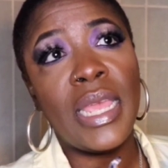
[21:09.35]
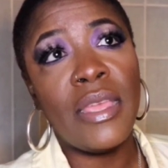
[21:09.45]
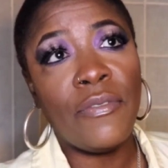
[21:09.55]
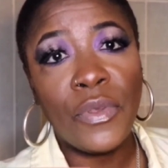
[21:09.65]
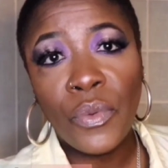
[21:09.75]

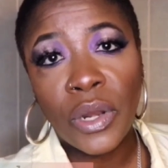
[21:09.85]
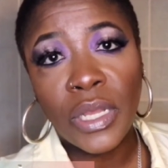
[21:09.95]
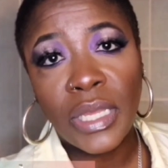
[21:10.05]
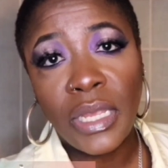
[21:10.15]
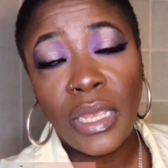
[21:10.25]
If you want
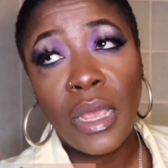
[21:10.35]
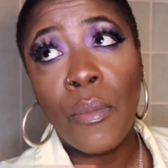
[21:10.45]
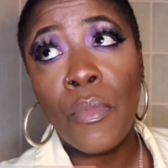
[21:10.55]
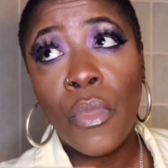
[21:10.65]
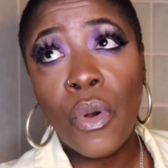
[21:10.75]
to see
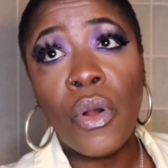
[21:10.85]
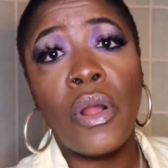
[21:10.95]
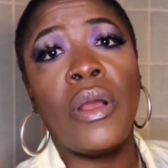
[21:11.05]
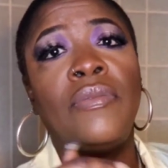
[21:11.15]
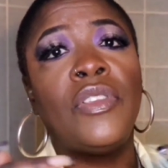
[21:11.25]

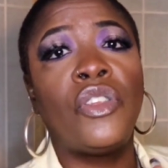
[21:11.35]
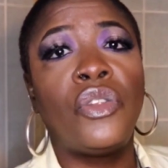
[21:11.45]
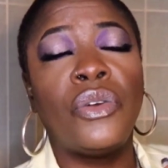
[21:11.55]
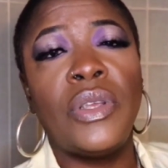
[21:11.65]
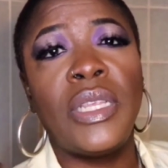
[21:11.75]
more of the
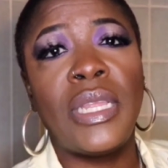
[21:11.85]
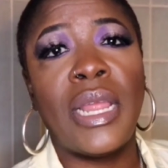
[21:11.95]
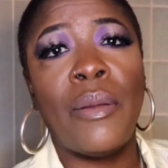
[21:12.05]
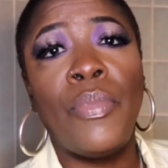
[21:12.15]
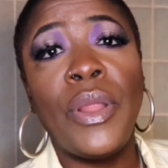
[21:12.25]
stories
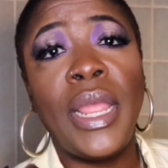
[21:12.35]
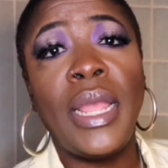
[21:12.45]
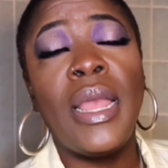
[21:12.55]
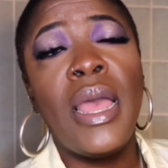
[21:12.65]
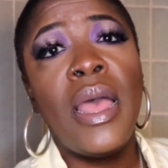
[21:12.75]
that I
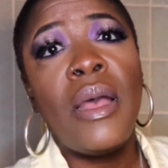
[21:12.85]
bring,